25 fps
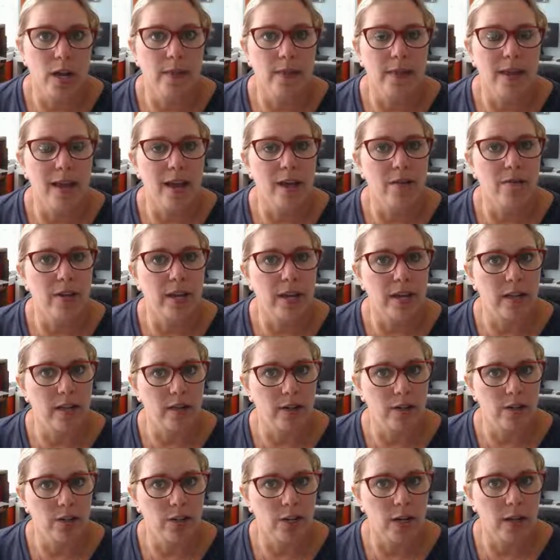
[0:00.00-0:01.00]
They have
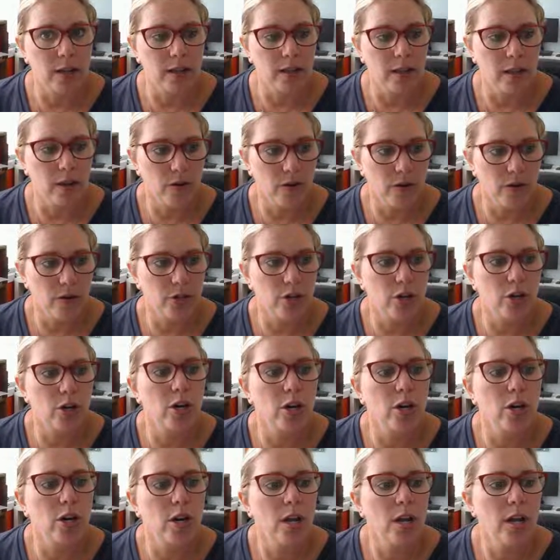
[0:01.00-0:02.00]
English and
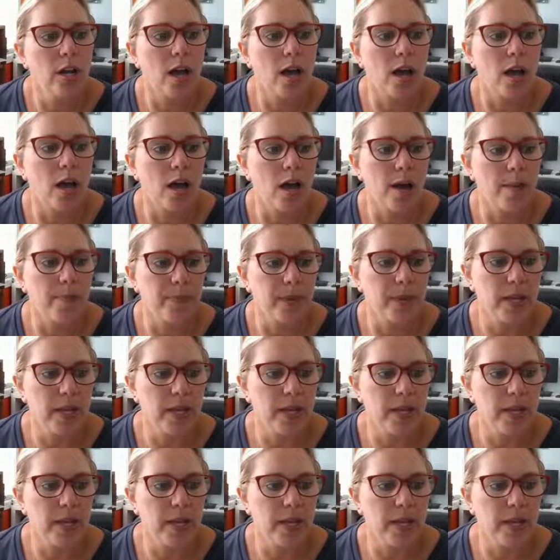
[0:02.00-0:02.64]
literature, um,